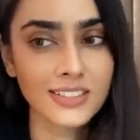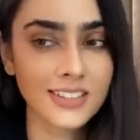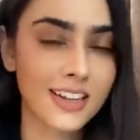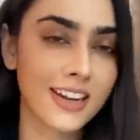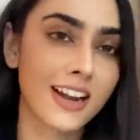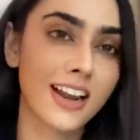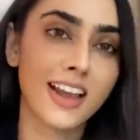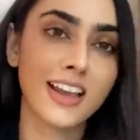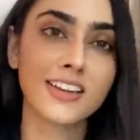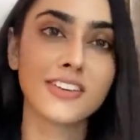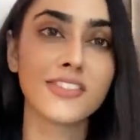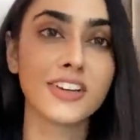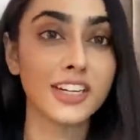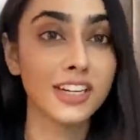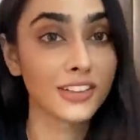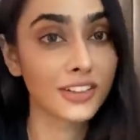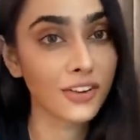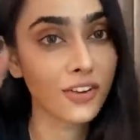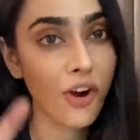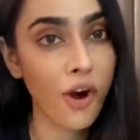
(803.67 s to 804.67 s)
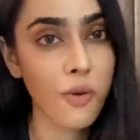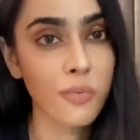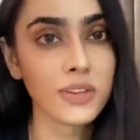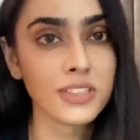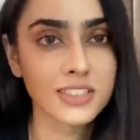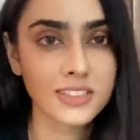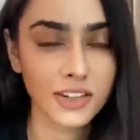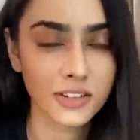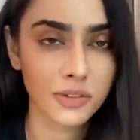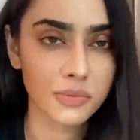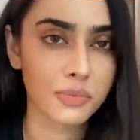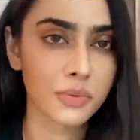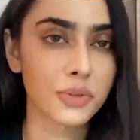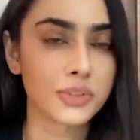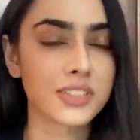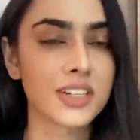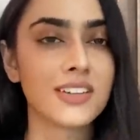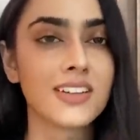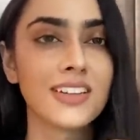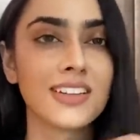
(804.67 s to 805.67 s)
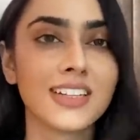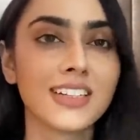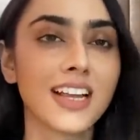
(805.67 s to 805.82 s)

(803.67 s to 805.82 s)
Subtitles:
and I like reading the comments that you post underneath.